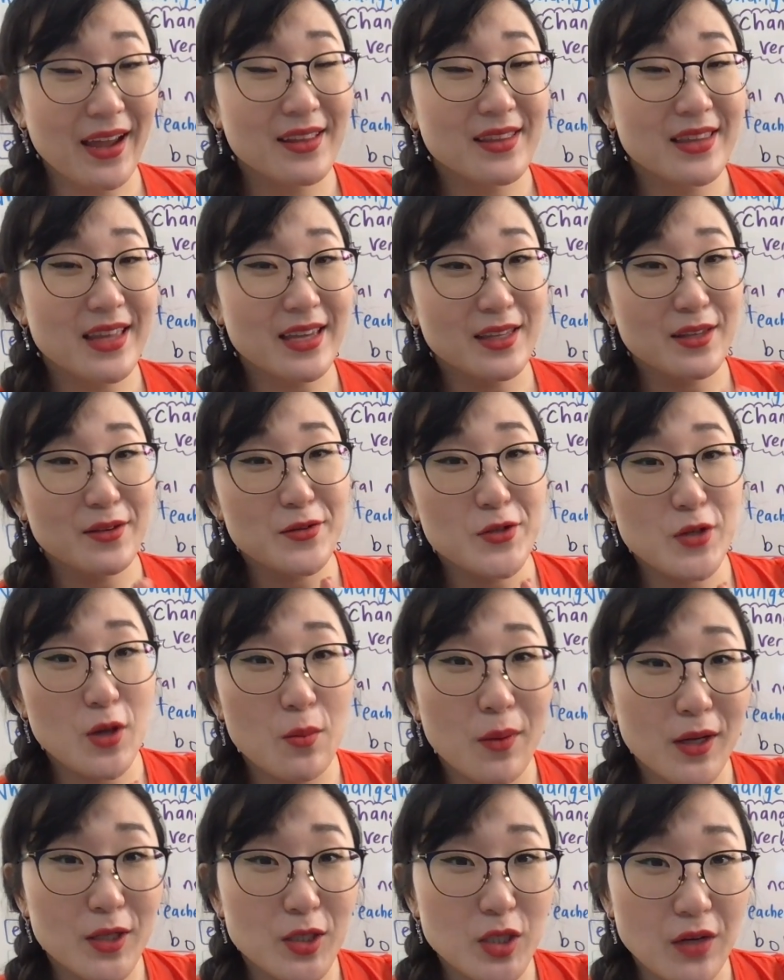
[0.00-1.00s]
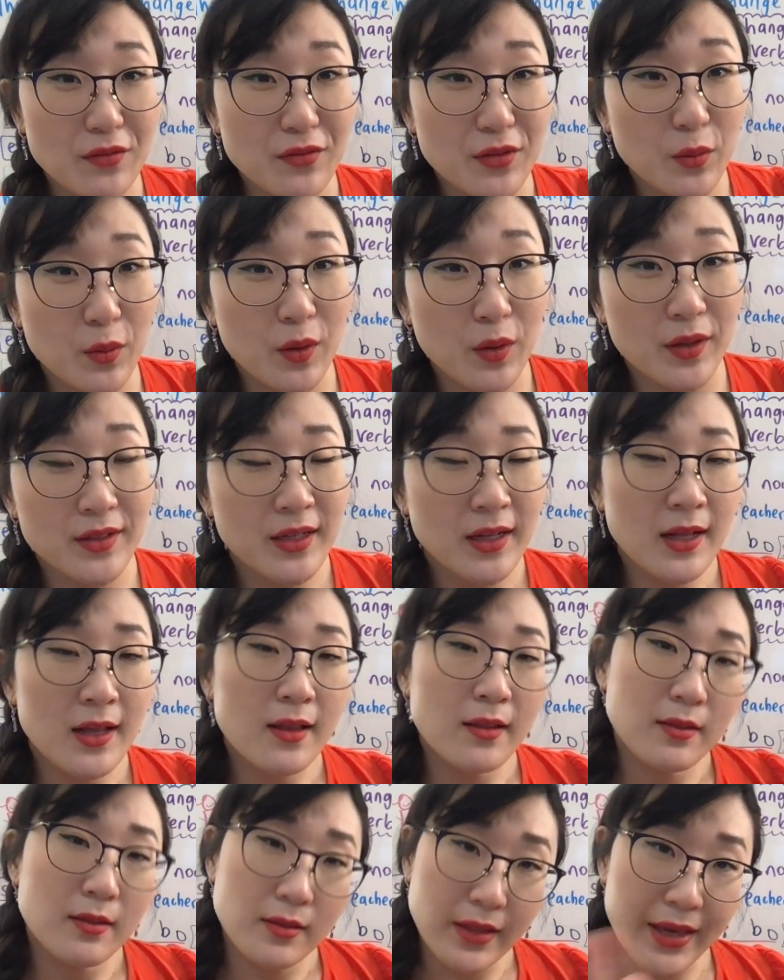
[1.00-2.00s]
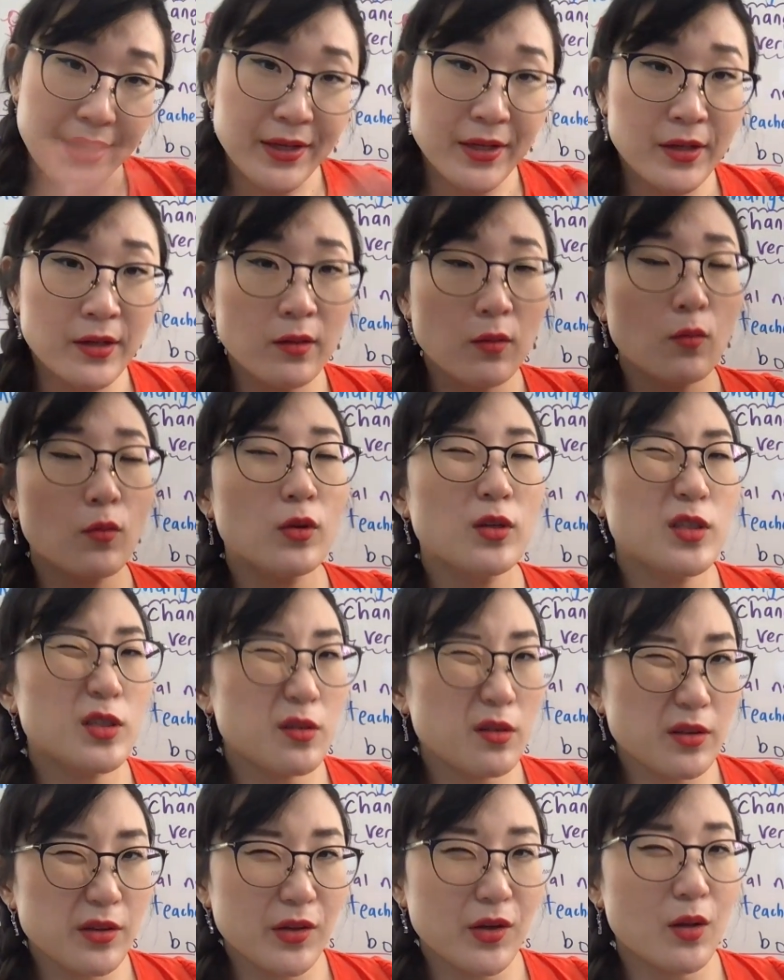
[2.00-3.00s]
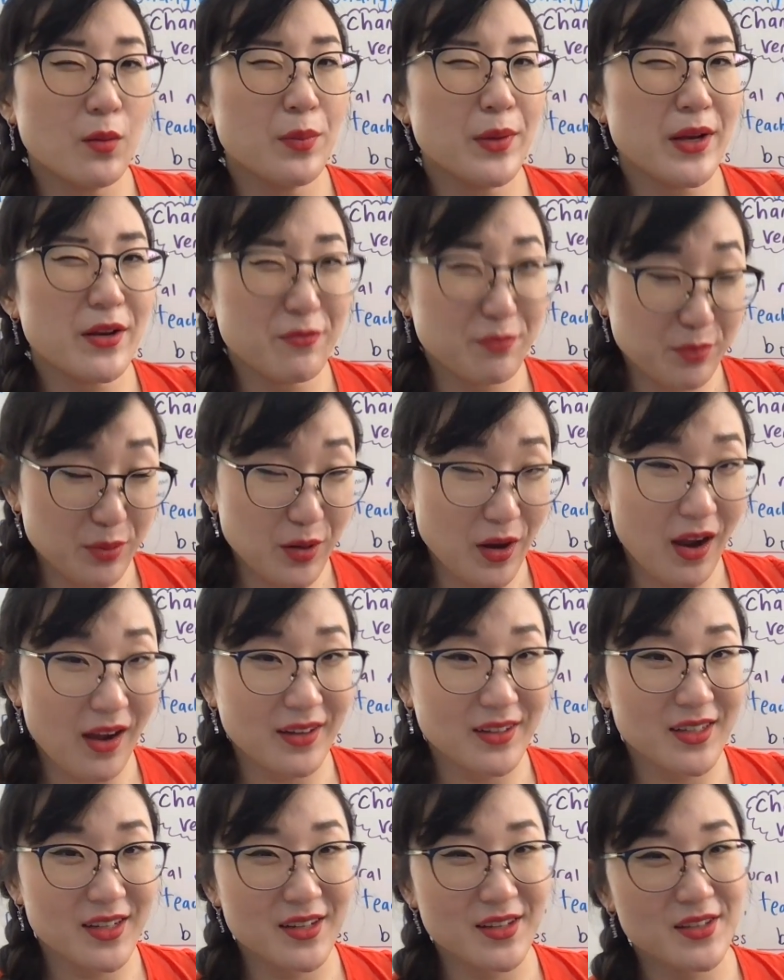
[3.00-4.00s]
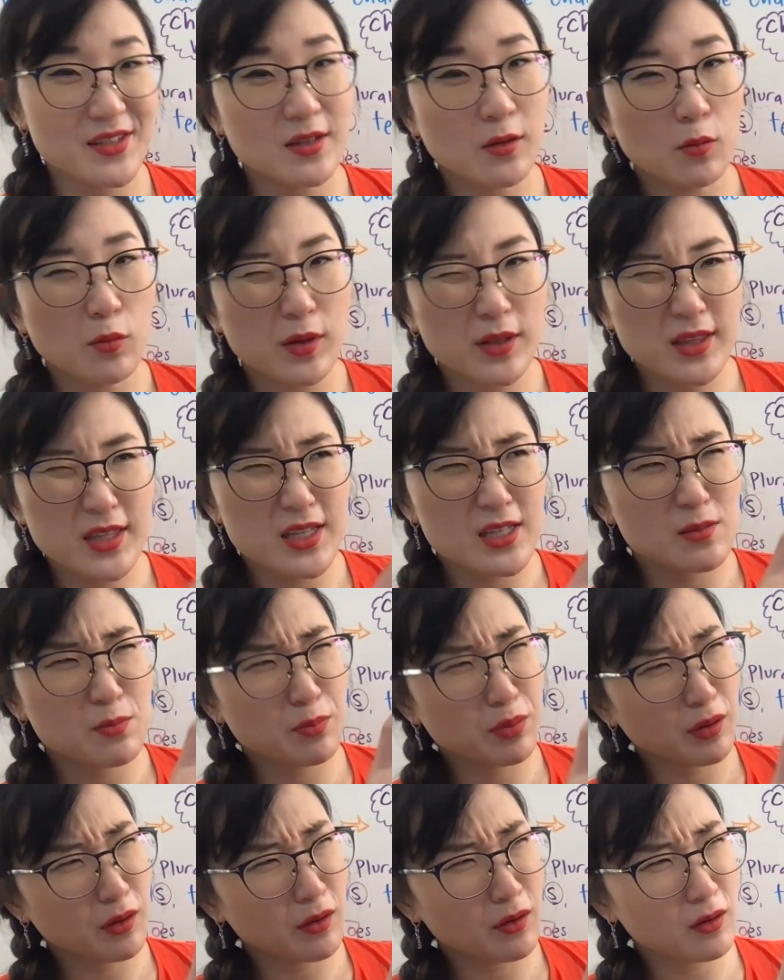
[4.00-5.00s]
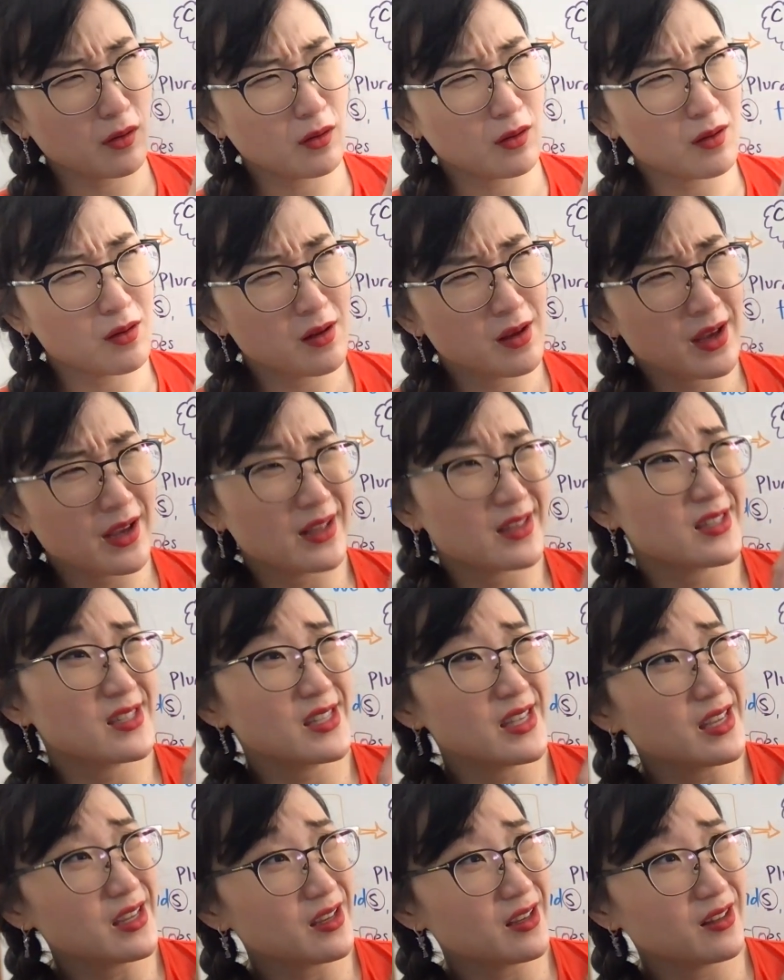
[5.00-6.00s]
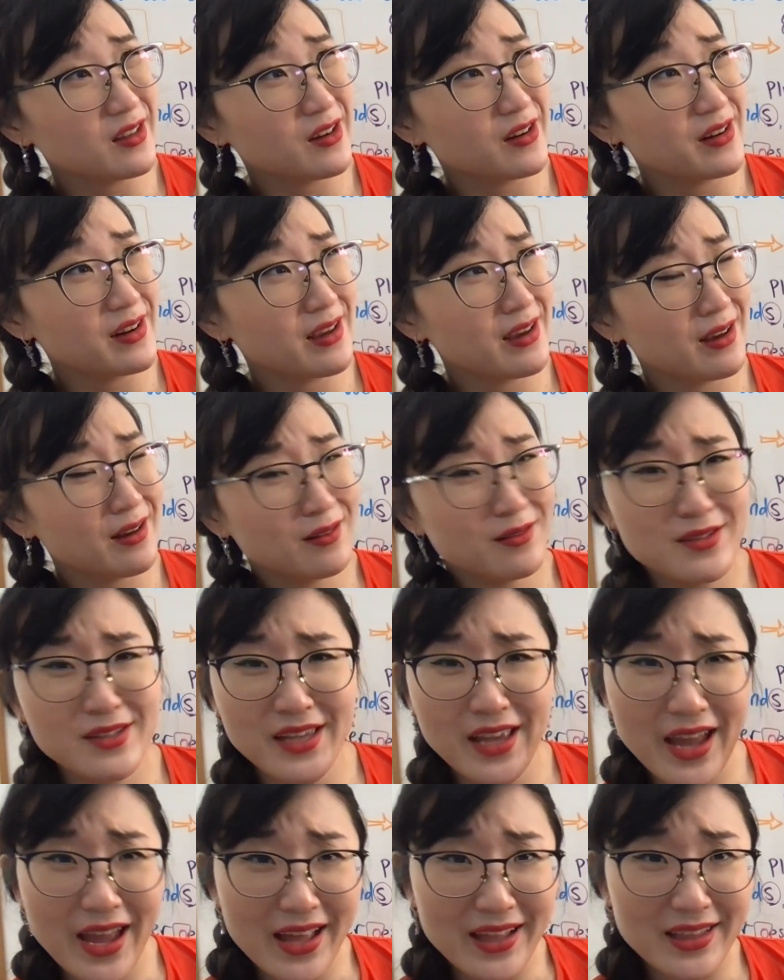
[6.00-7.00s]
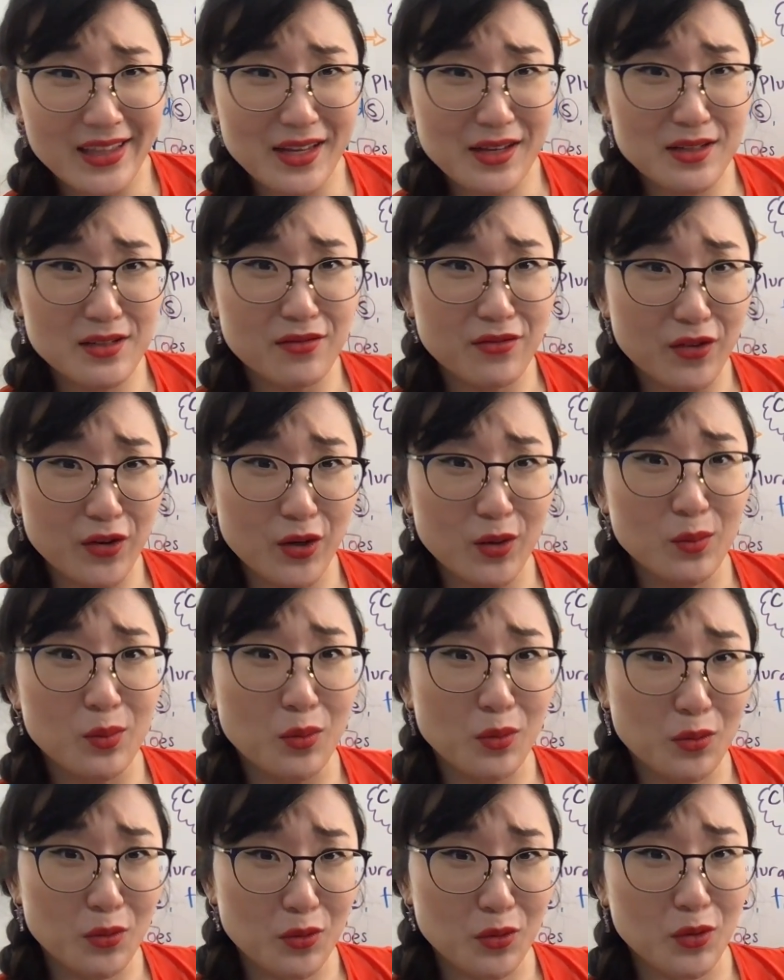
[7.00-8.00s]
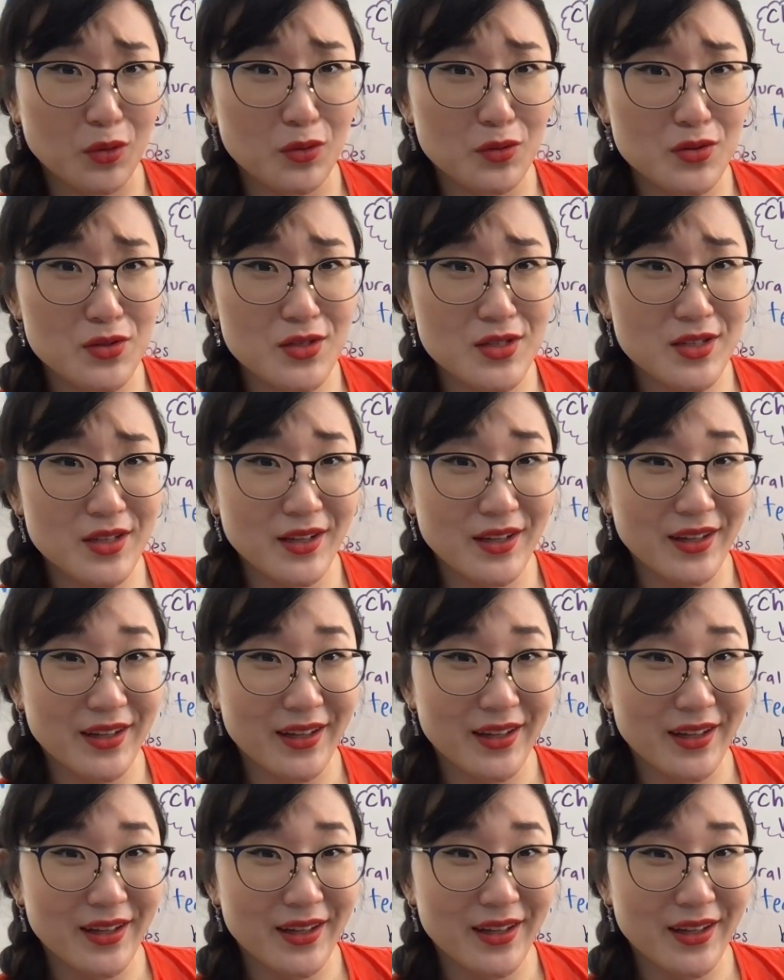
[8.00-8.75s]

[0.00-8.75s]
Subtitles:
Thank you so much, everyone. Later, we'll do a little bit of practice with these plural and singular nouns and these verb rules.